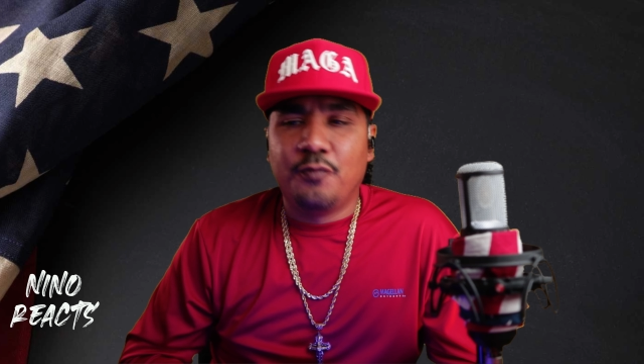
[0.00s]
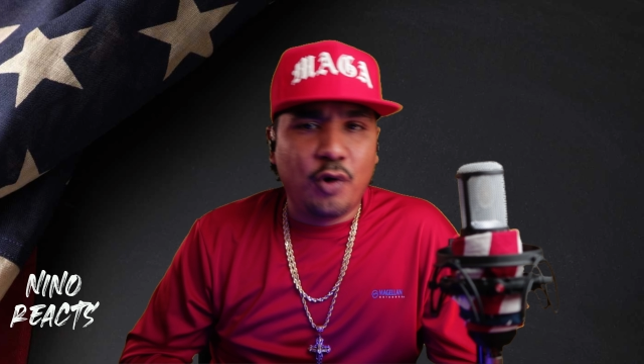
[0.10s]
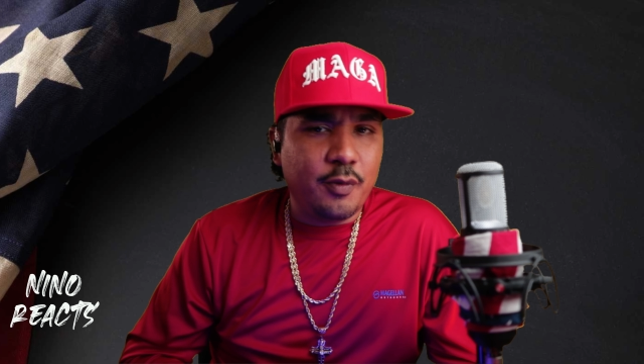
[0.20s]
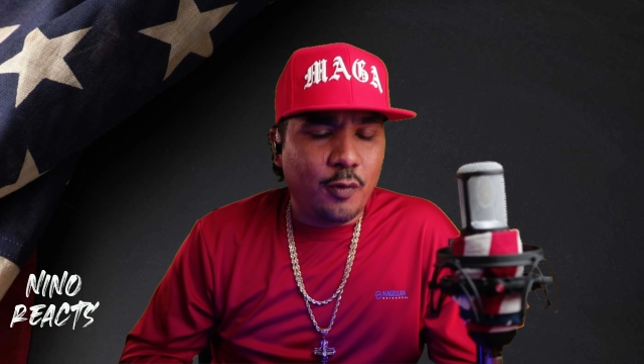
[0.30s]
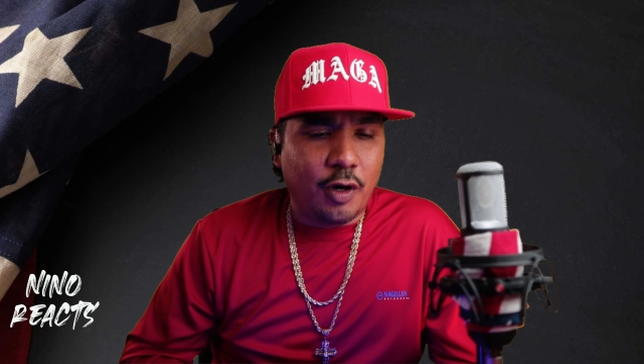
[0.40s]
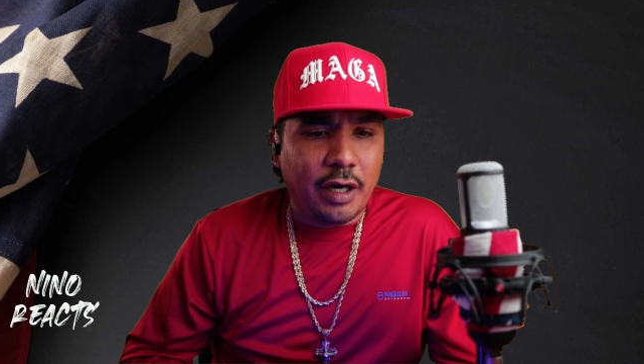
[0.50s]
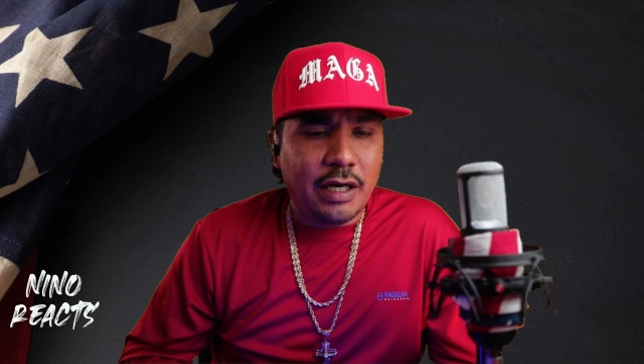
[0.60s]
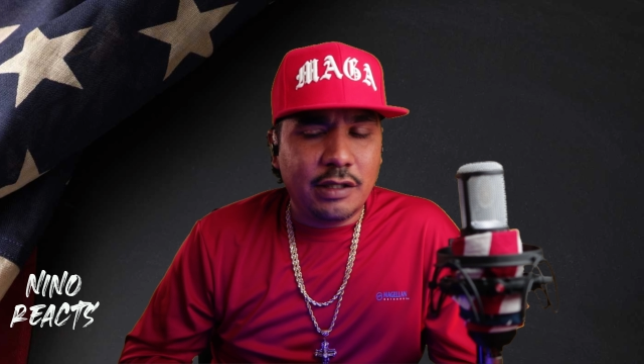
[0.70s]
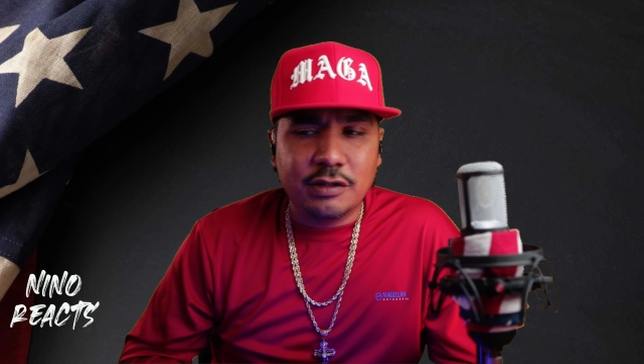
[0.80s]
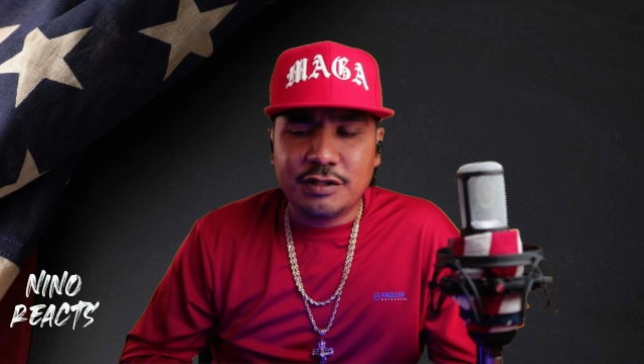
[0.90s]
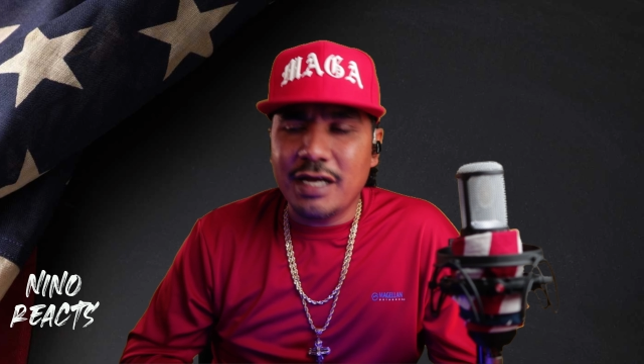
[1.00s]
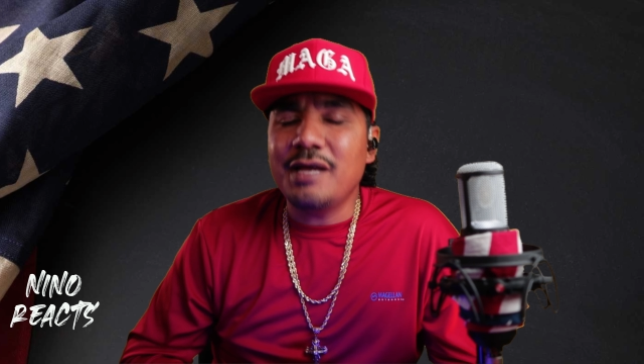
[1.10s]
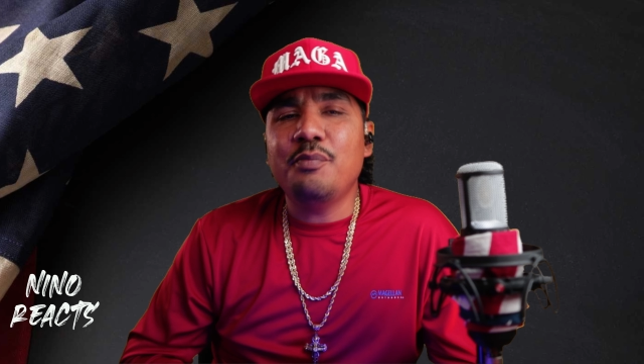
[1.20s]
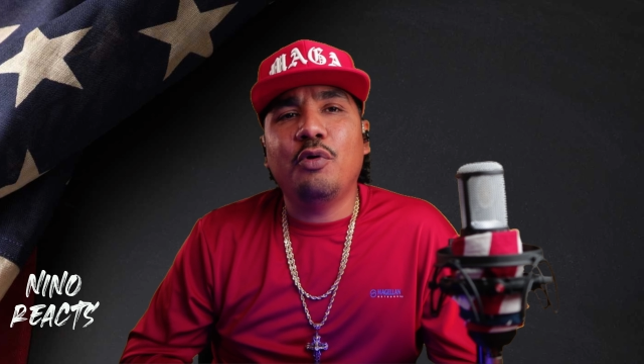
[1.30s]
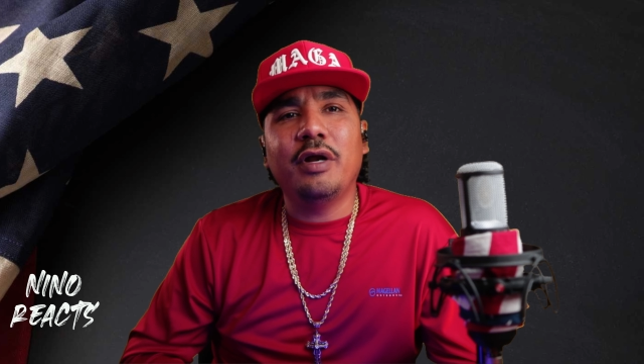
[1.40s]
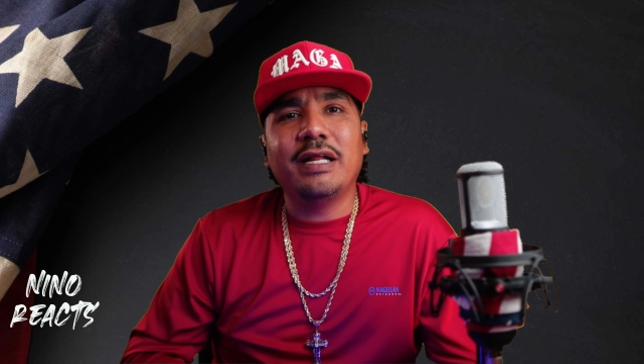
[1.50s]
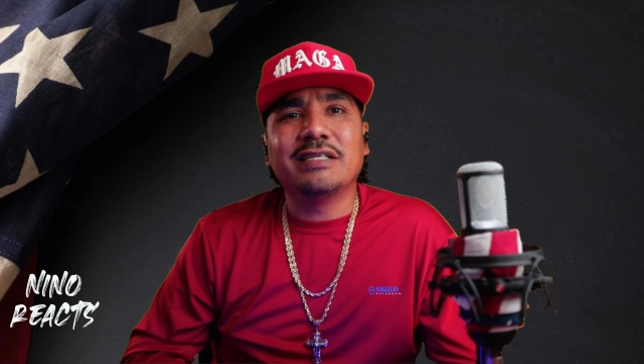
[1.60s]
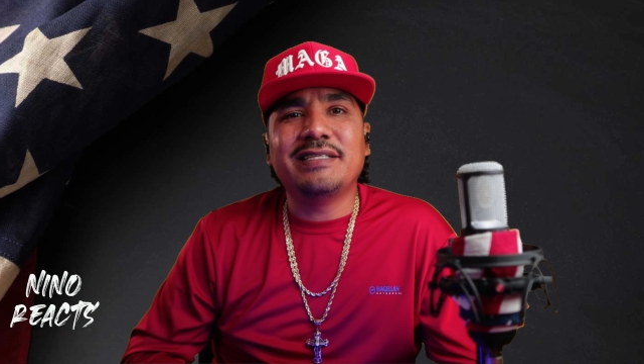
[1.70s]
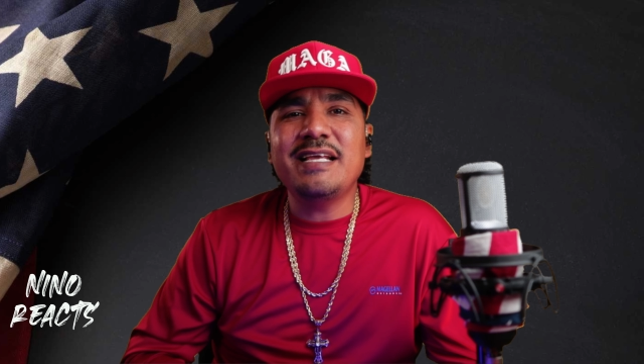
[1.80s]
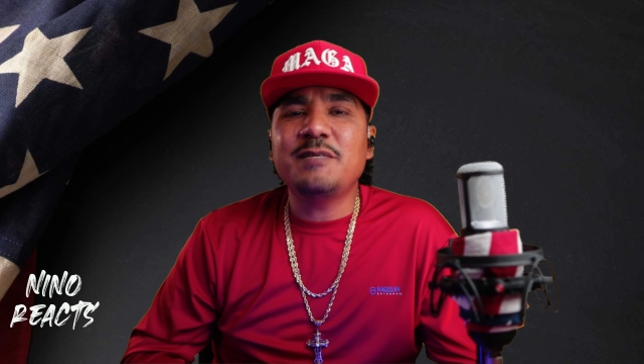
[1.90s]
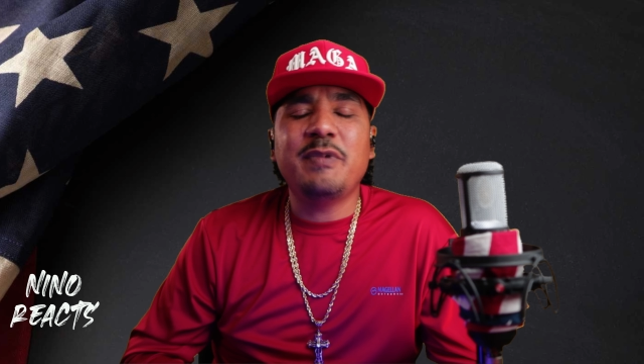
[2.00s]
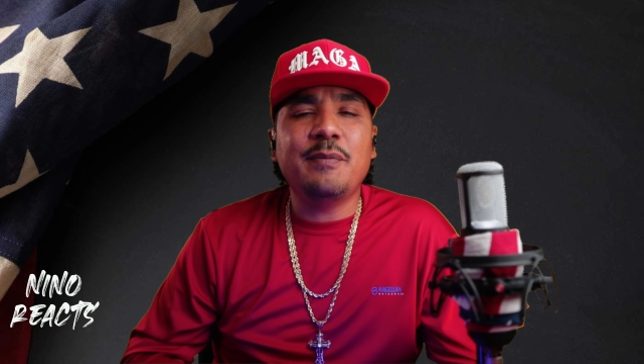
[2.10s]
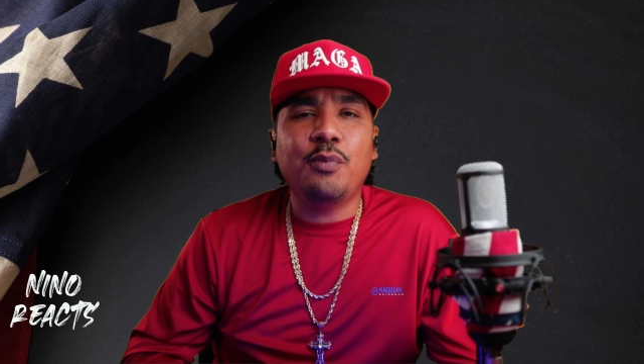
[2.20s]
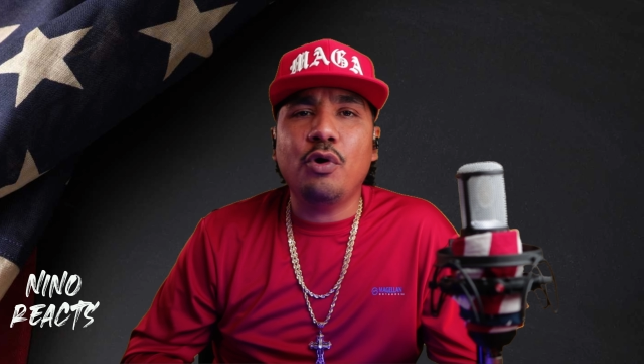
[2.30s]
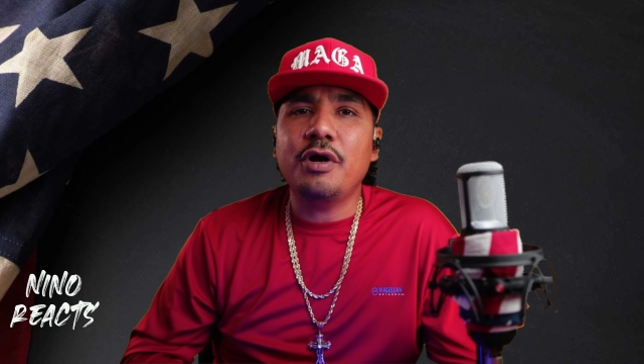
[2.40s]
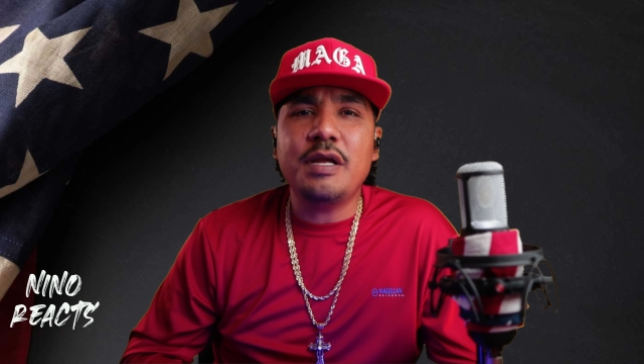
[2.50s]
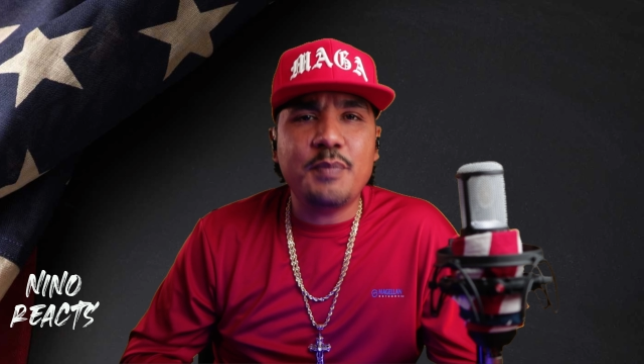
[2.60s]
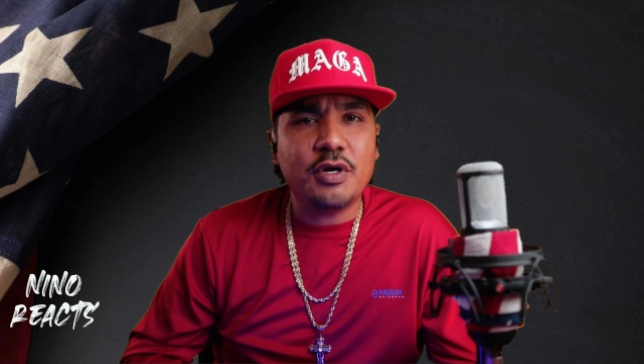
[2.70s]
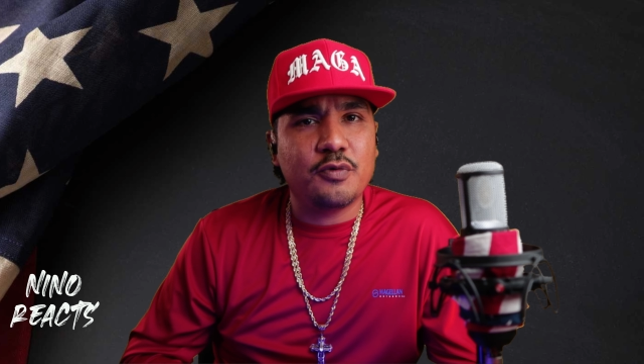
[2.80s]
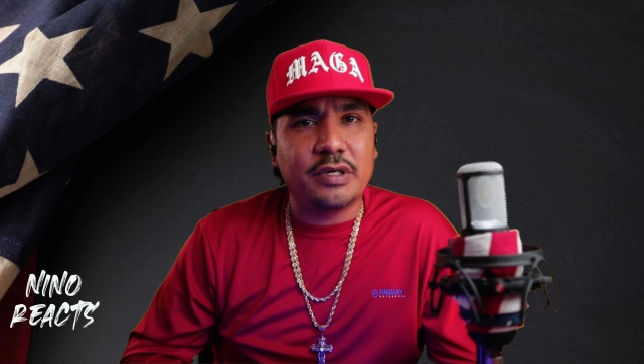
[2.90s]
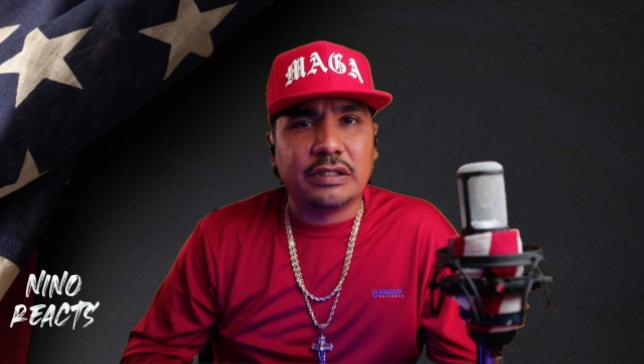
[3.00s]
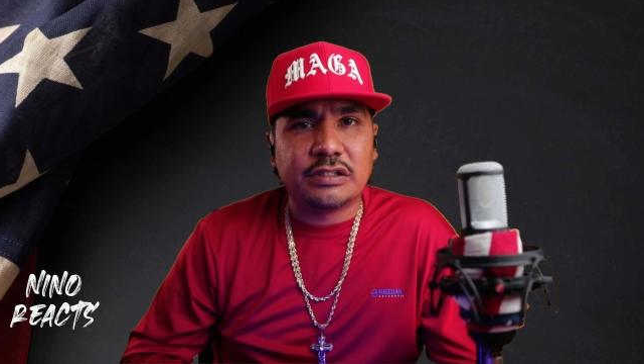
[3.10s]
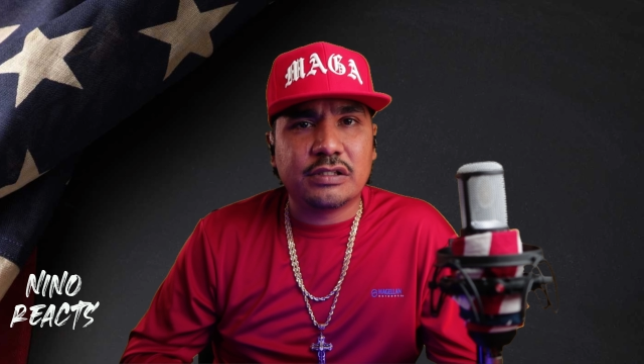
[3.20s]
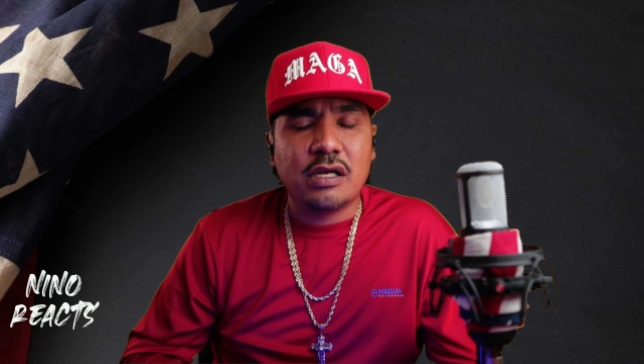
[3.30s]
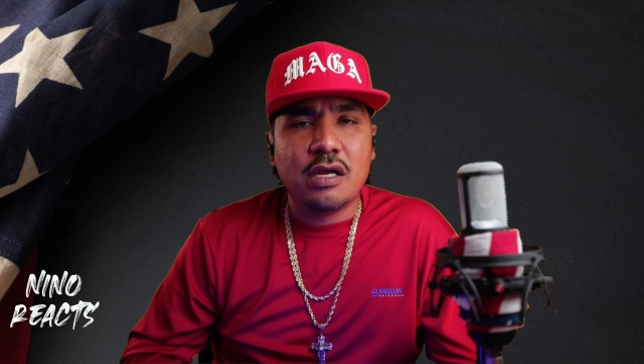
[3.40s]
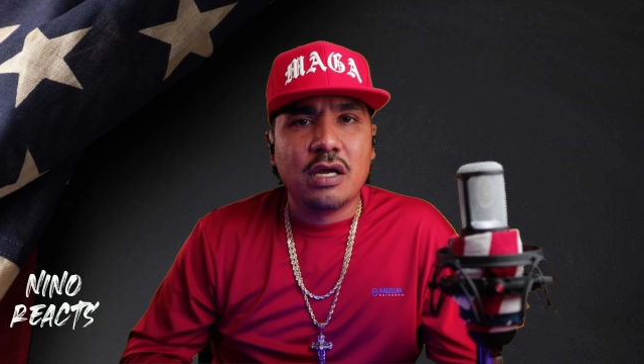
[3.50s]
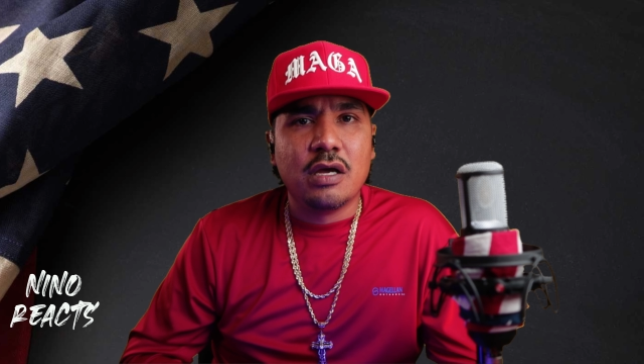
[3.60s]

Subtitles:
Point one. Second point is these people are hypocrites.